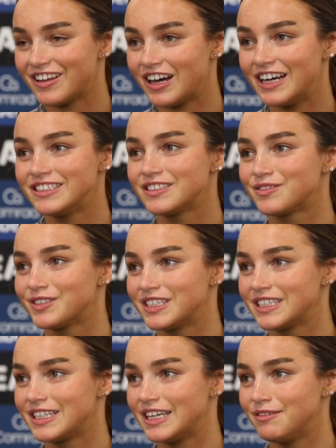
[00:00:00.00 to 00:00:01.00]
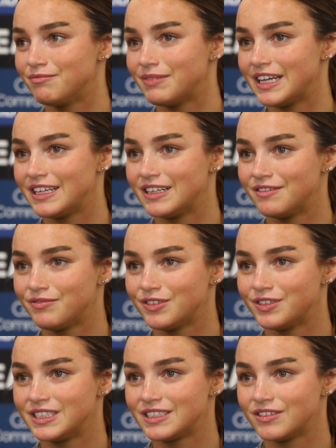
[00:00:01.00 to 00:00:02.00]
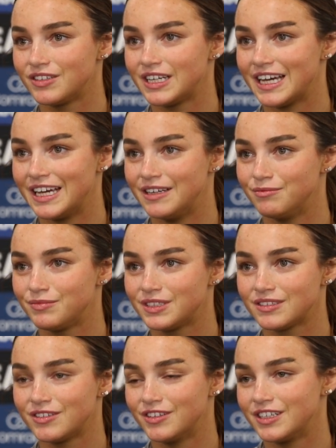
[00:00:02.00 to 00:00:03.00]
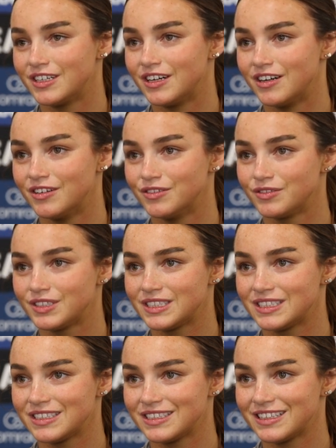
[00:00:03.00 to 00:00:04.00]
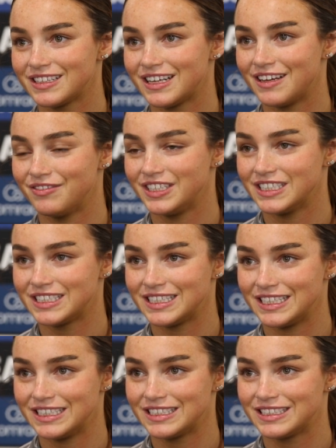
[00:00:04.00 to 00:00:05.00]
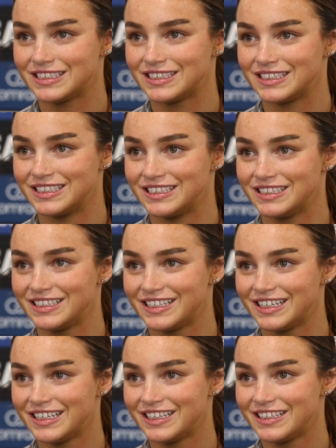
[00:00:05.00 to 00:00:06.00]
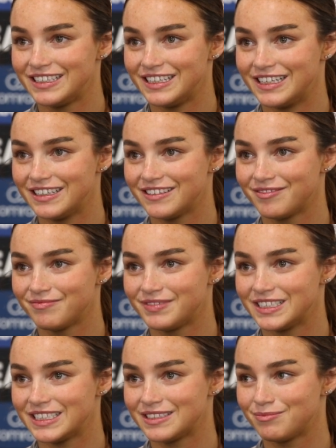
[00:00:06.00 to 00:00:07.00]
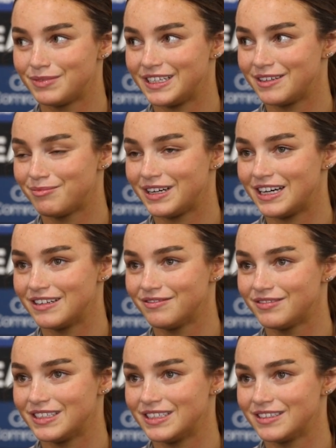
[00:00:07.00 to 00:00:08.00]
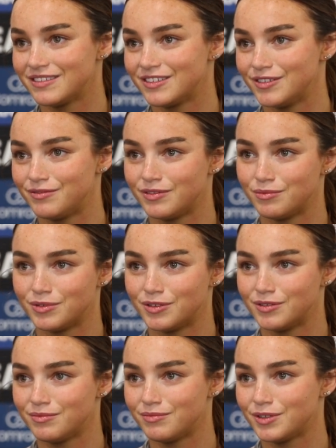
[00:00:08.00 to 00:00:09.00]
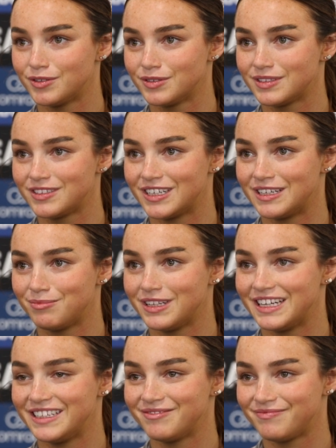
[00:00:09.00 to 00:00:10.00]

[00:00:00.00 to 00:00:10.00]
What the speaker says: I just want to keep making an influence on games, scoring goals, having assists, and yeah, just being a part of the good football Paul's trying to play.